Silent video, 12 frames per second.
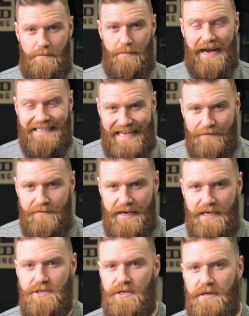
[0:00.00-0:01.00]
by
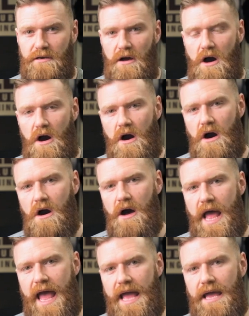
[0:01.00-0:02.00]
definition,
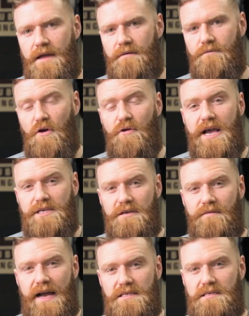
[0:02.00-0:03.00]
are a variation
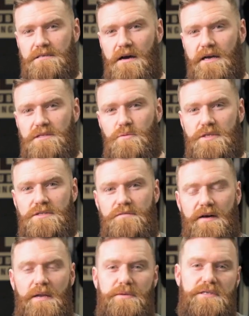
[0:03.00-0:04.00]
of exercise which
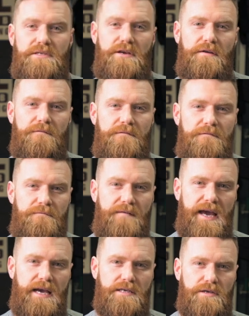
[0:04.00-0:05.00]
develop a certain
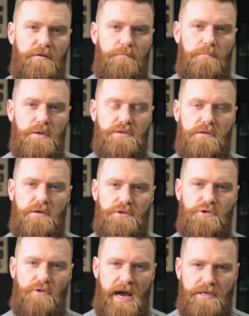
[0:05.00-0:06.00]
phase of muscle
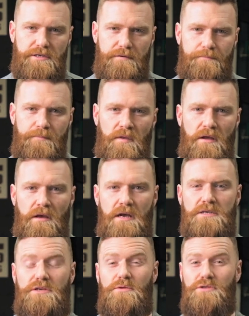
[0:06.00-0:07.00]
contraction.
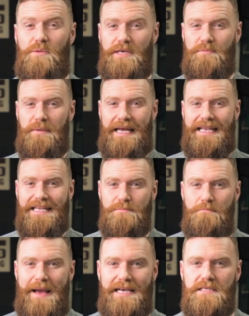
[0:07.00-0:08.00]
So to explain
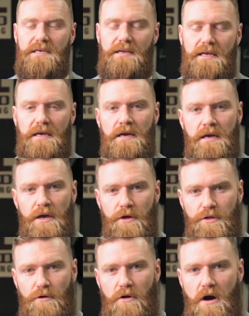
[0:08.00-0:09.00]
this basically,
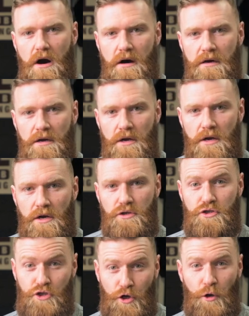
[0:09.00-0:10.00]
there are
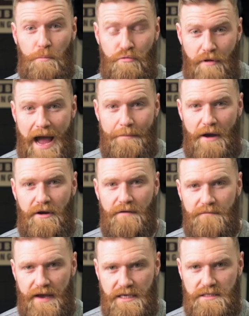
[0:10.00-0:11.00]
two primary
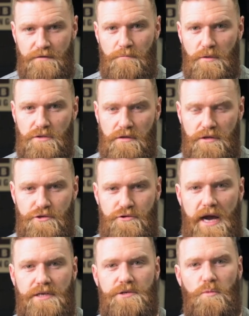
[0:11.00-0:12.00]
phases of muscle
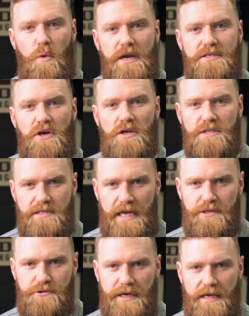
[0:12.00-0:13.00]
contraction. One is
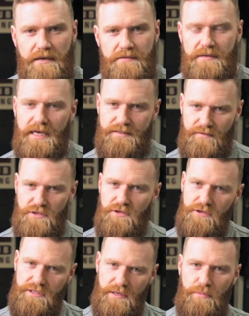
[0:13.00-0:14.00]
concentric. As I've
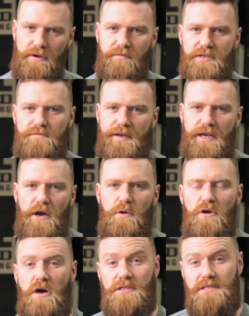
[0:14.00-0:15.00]
discussed in a previous
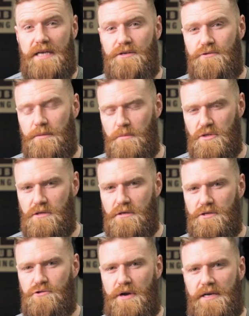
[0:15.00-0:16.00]
video, concentric muscle
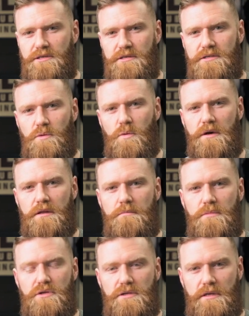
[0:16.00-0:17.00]
contractions are where the
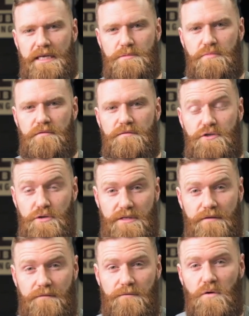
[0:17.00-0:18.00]
muscle is
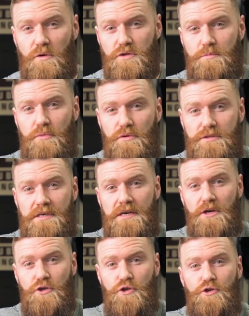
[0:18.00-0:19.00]
producing force but
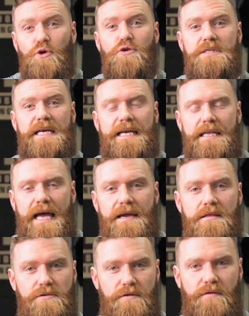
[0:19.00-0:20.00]
shortening in
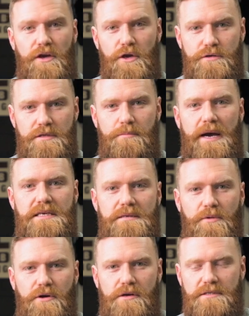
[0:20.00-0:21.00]
length. So if I use the
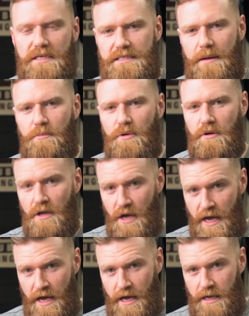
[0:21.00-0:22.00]
bicep curl as an example,
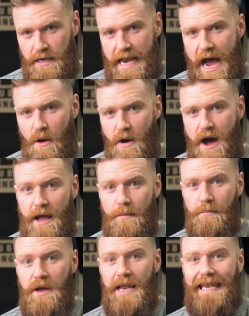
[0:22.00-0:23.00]
now
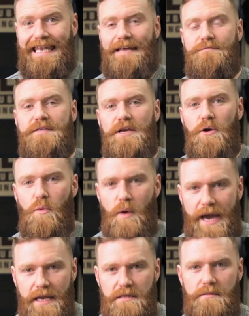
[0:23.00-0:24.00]
I'm lifting a
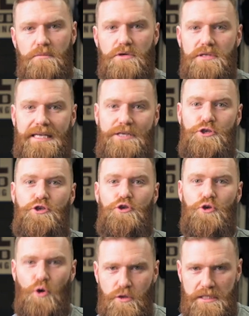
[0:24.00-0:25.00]
weight, the muscle is
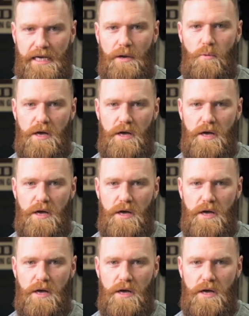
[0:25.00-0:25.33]
shortening